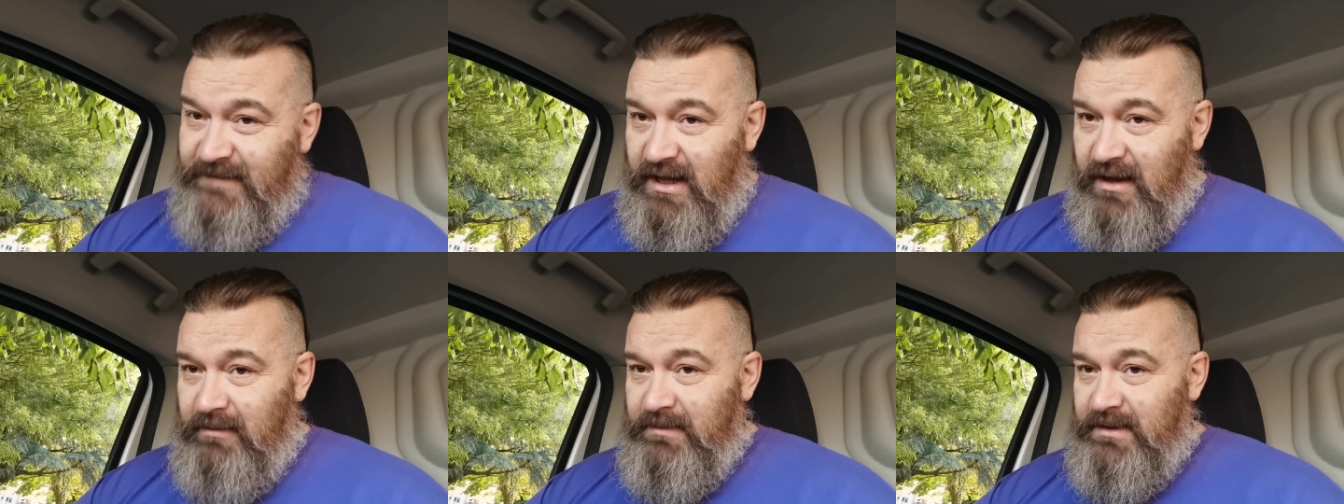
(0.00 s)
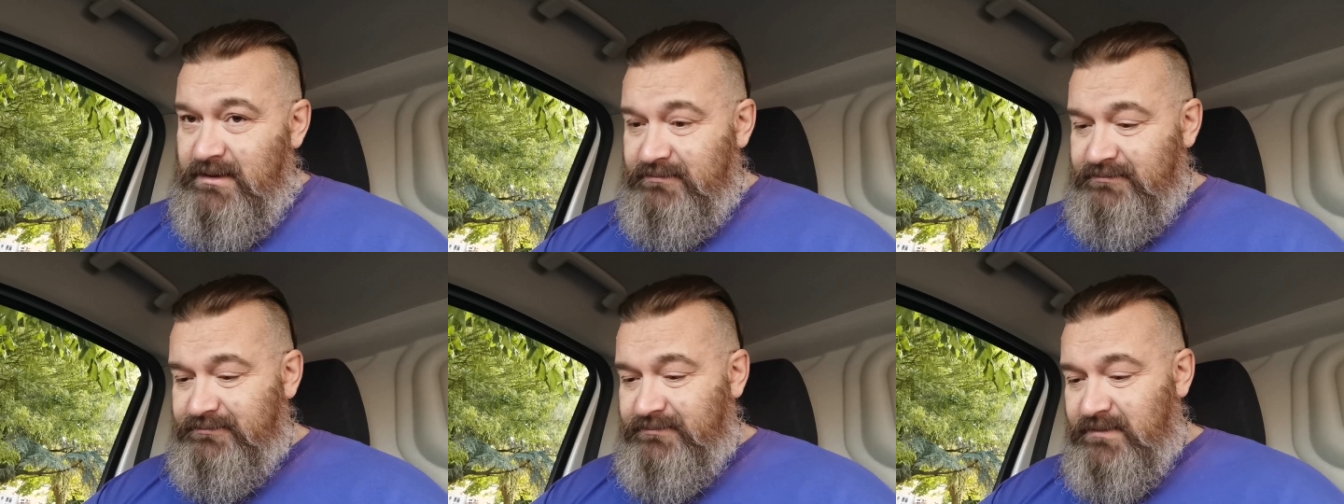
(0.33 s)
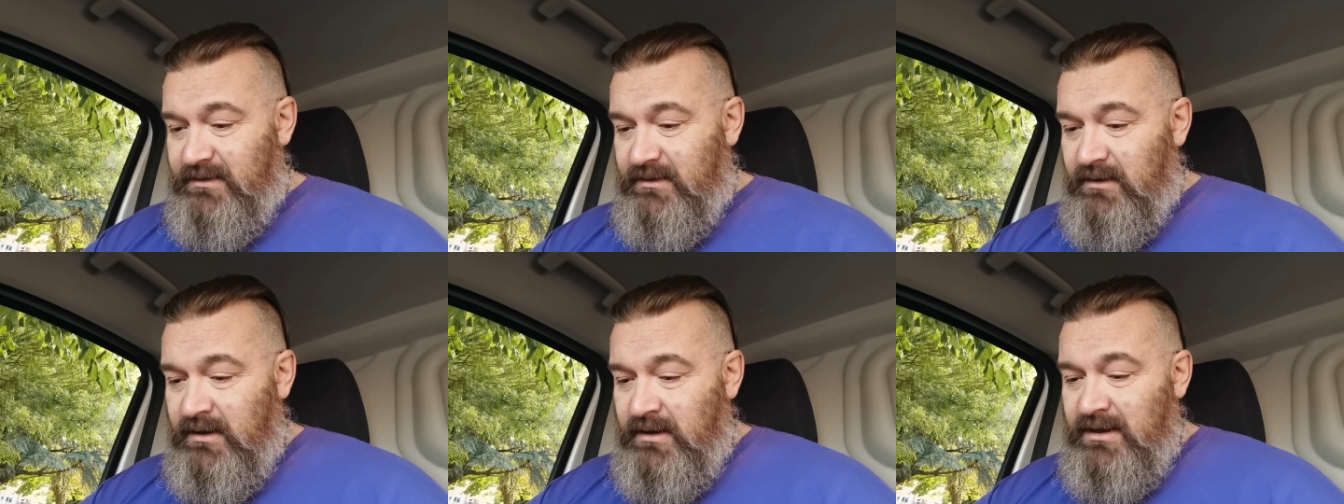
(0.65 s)
I mean,
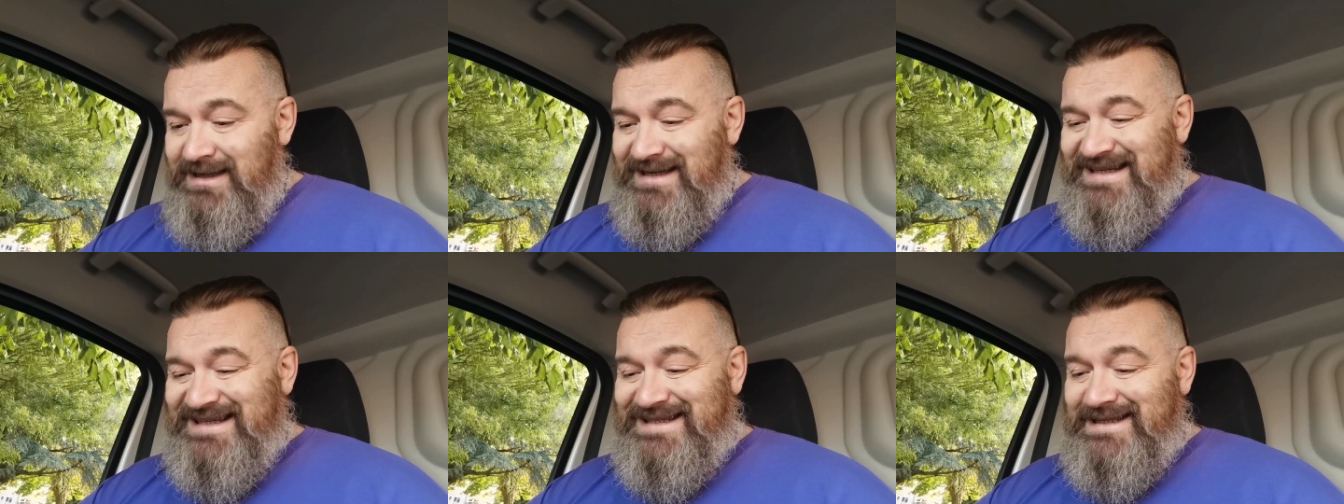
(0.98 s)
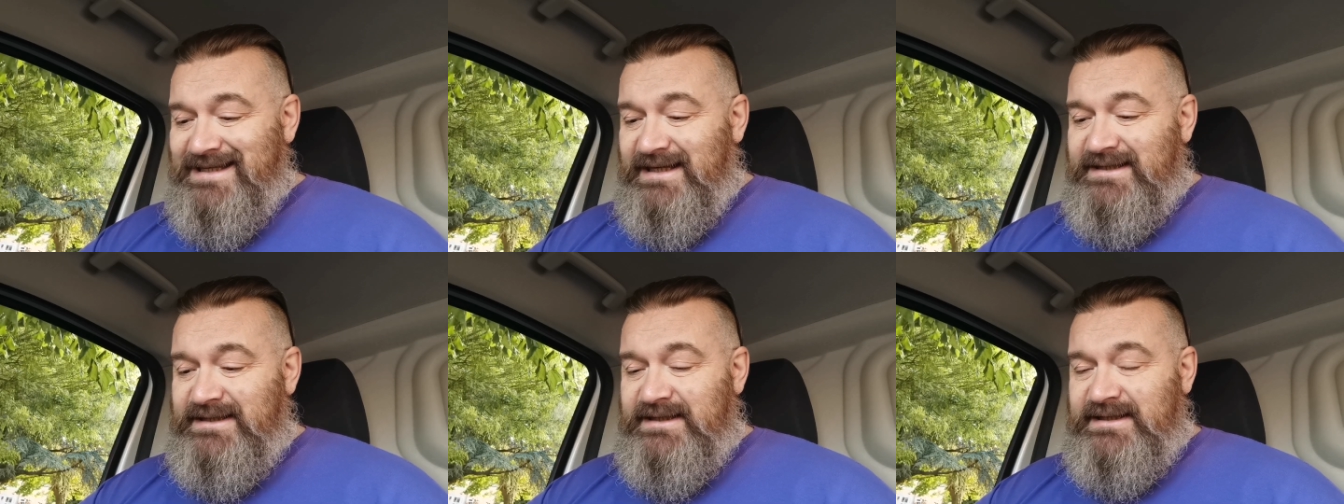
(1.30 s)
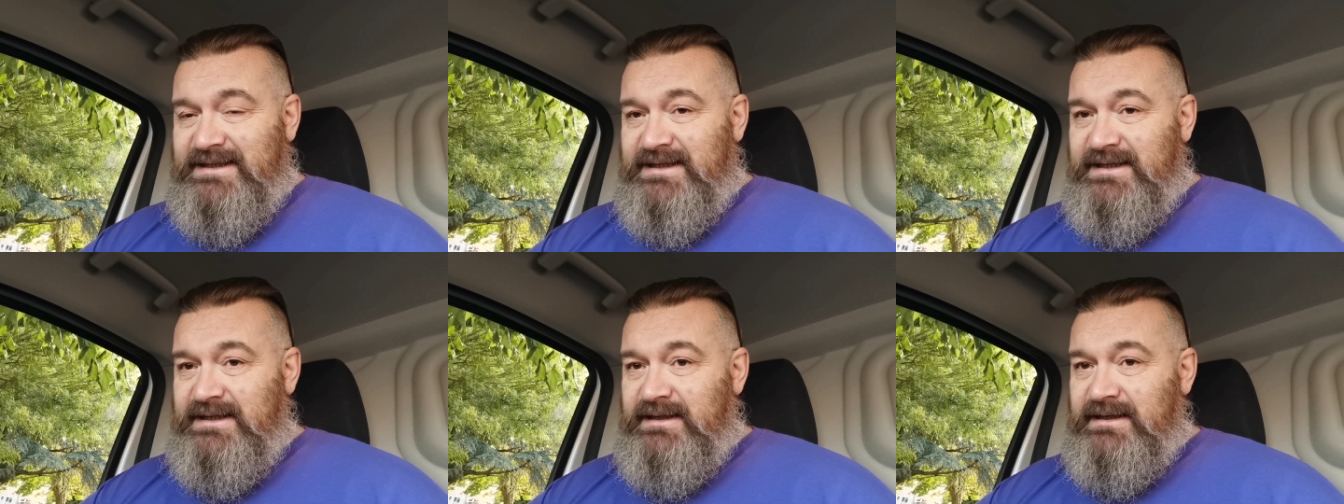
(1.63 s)

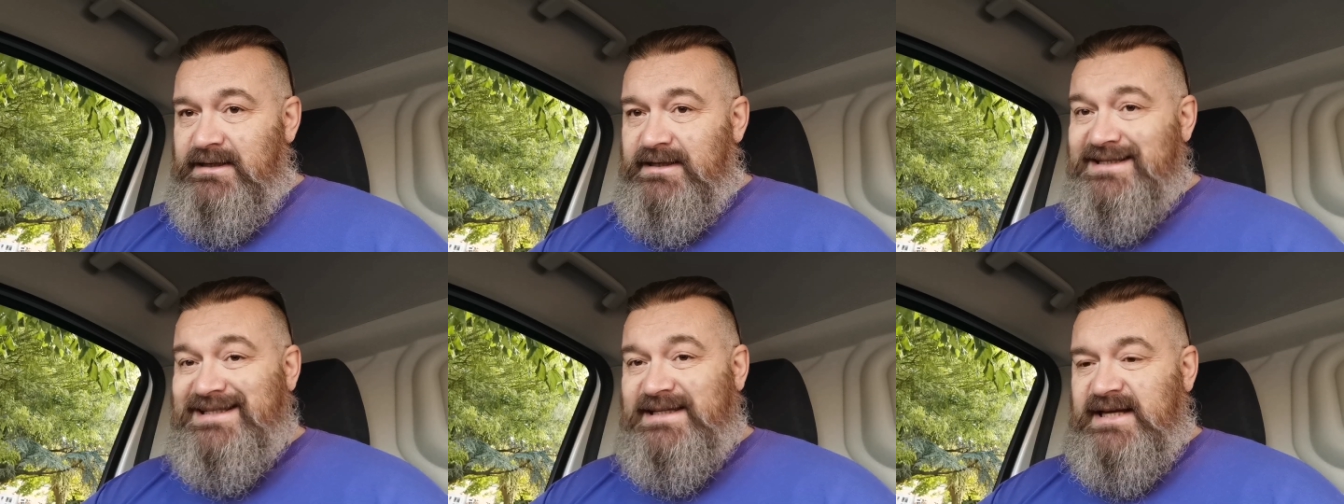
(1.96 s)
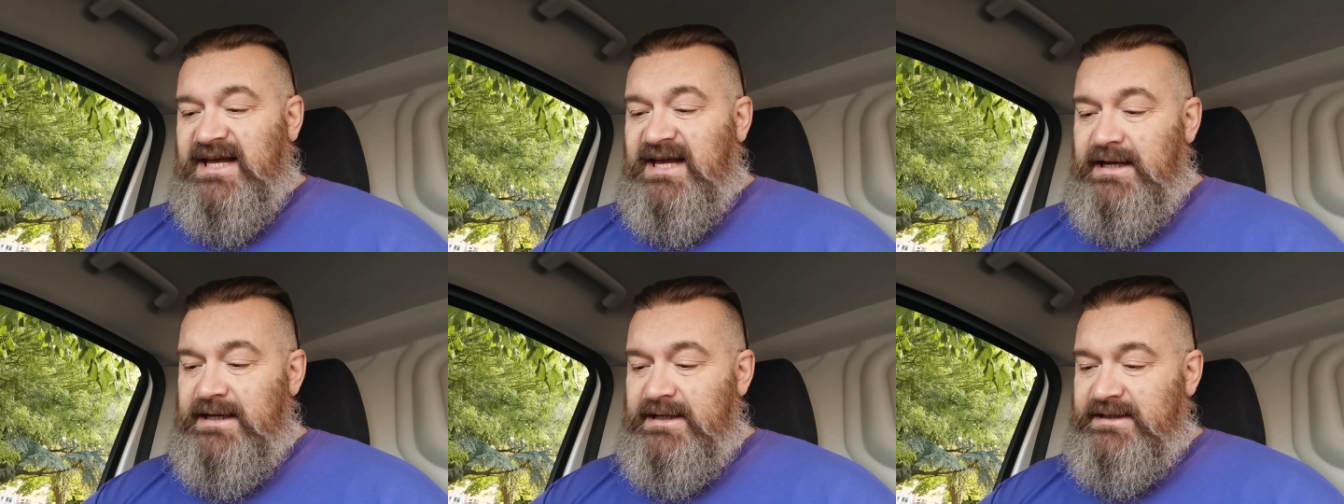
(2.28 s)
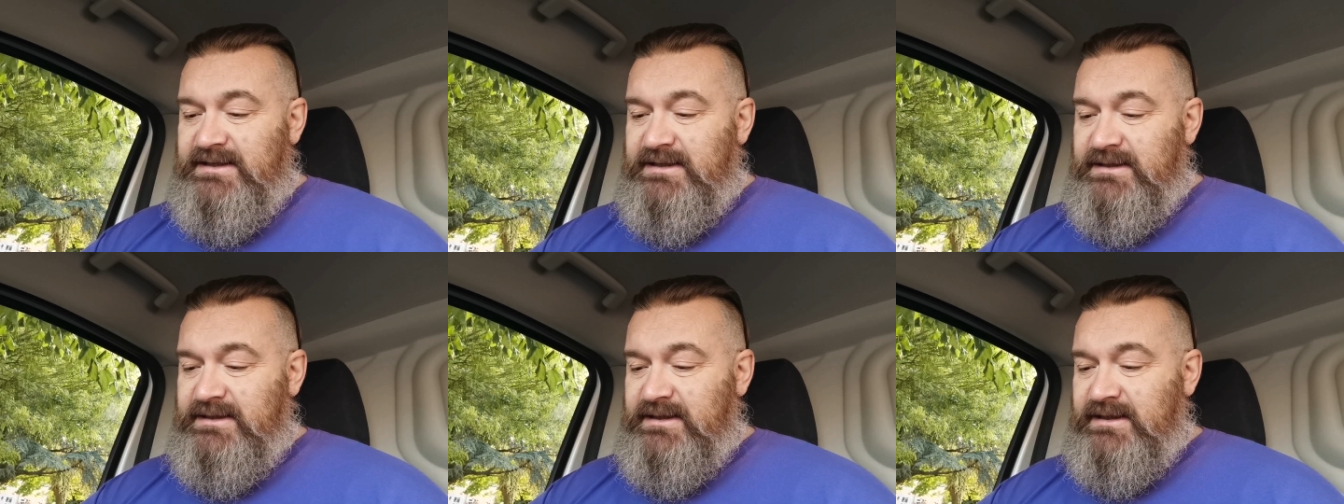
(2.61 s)
necessity,
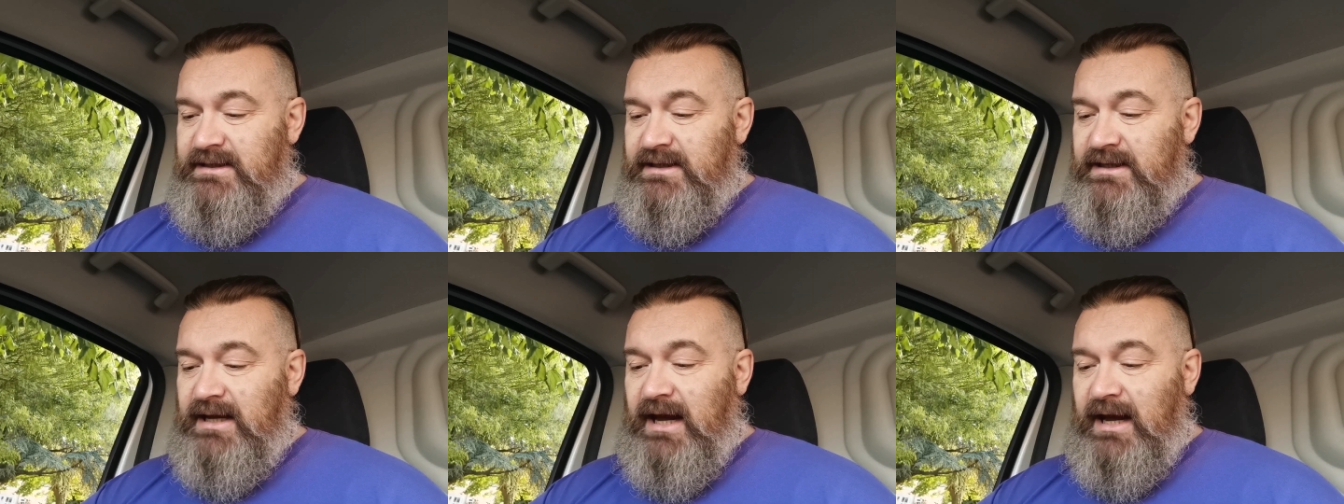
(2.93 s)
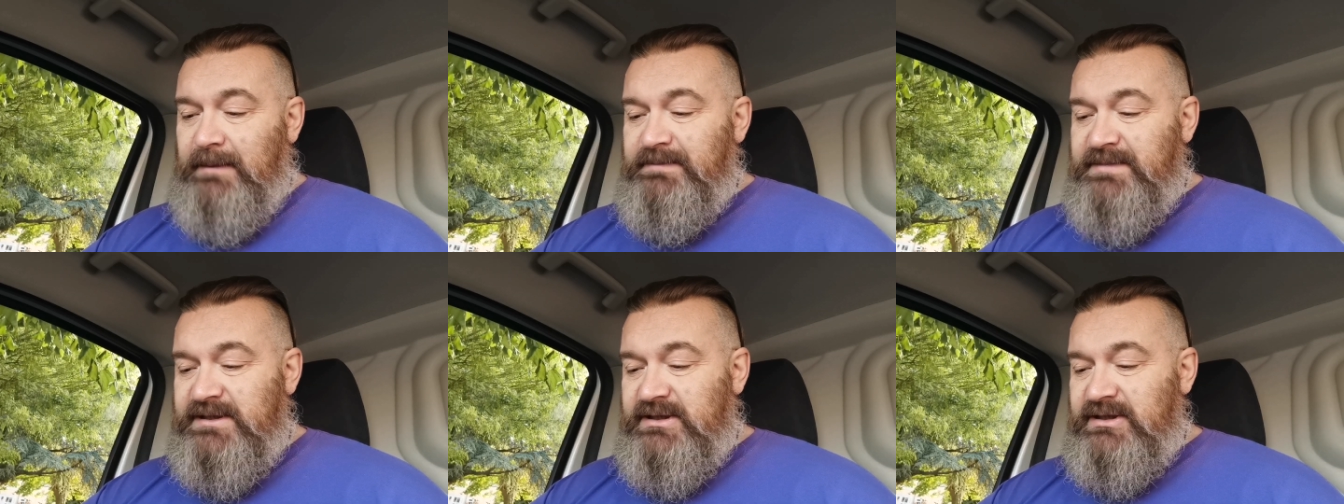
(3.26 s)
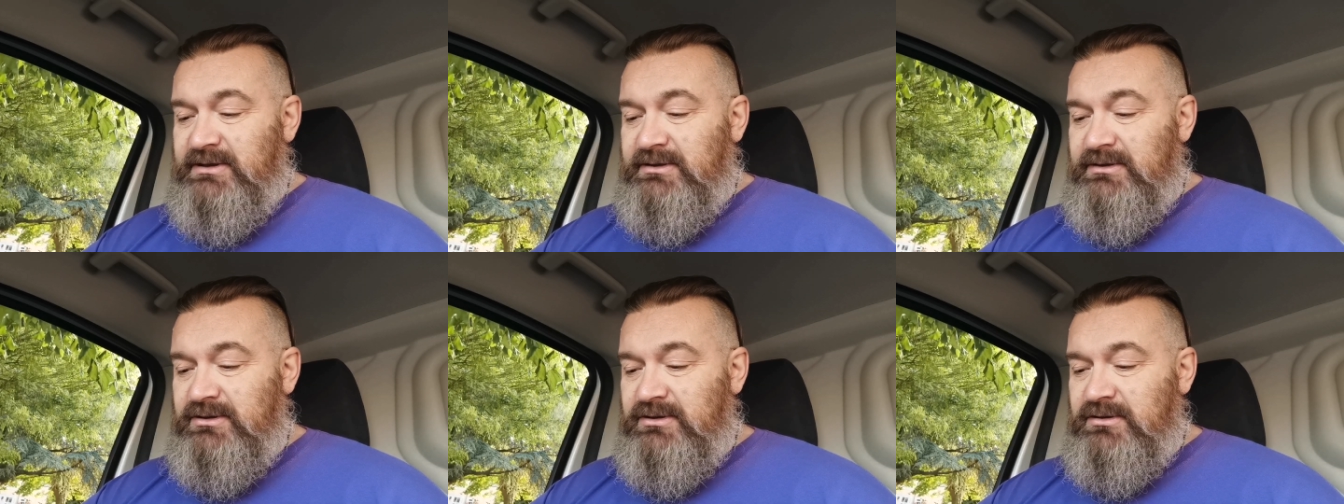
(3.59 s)
scarcity,
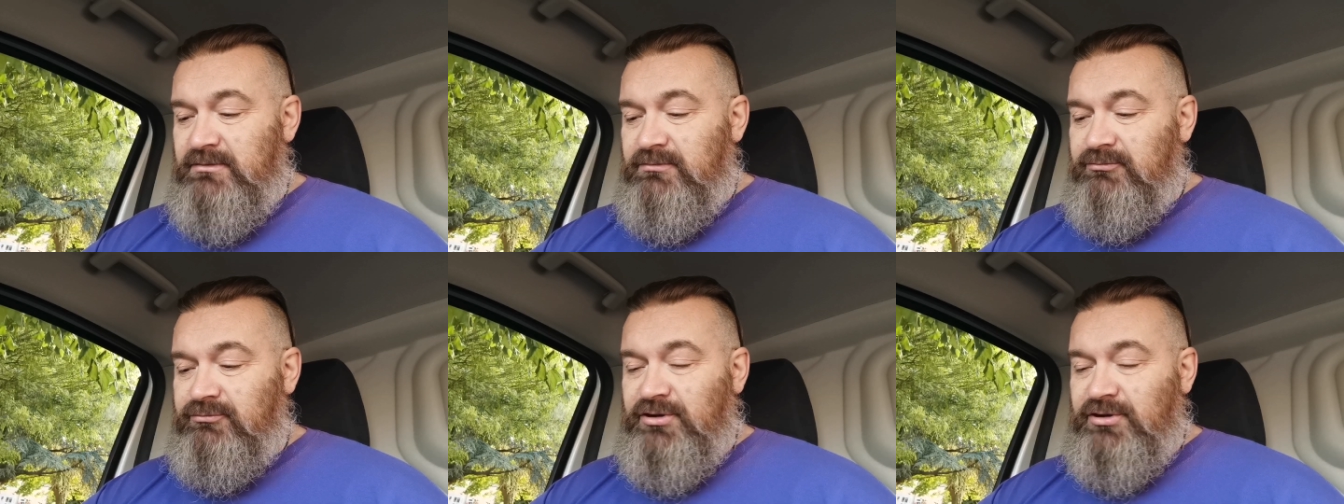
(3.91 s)
absence,